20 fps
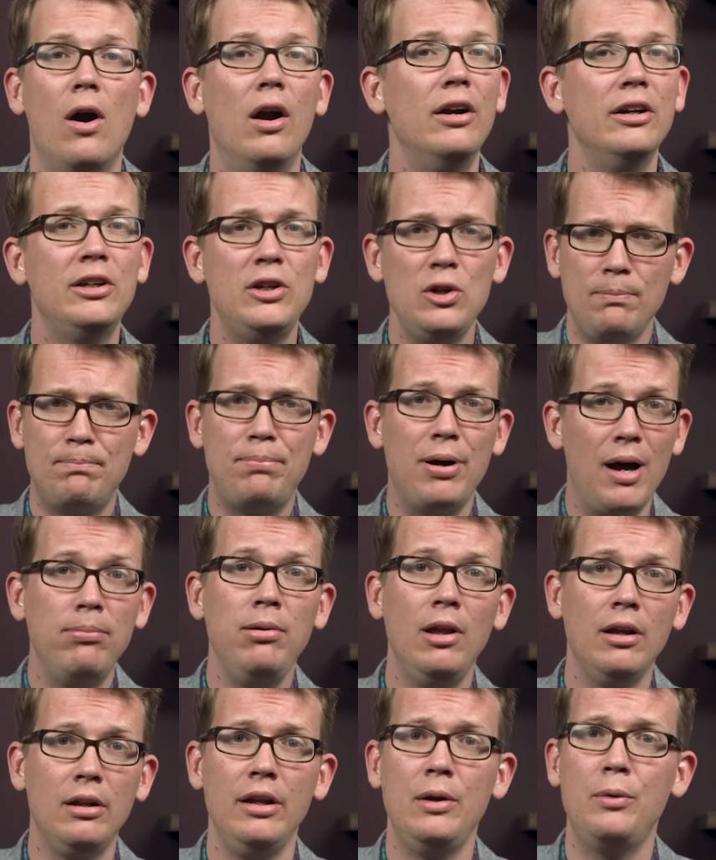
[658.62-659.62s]
argued
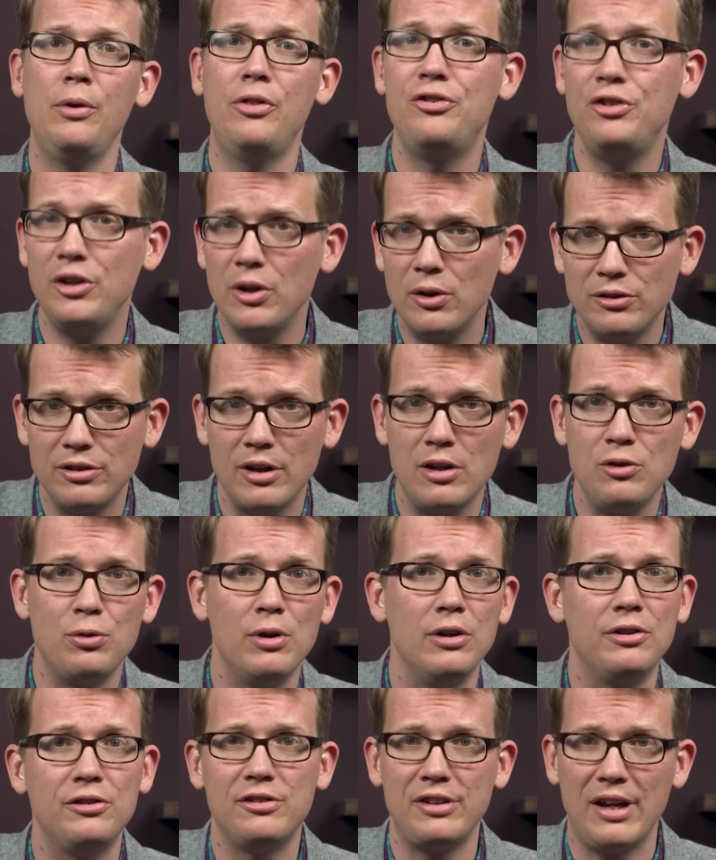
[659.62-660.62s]
publicly with
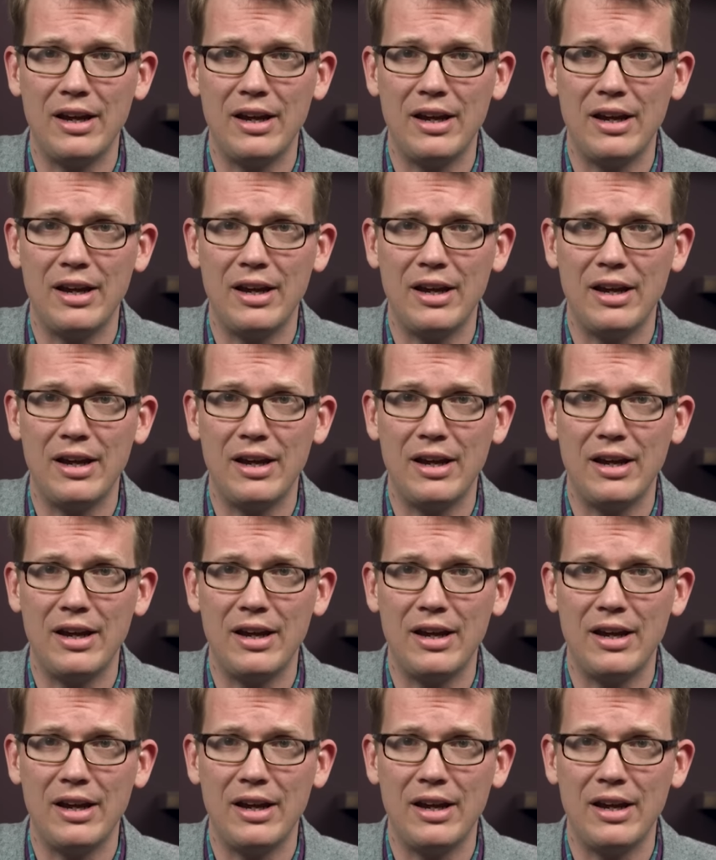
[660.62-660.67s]
geocentrists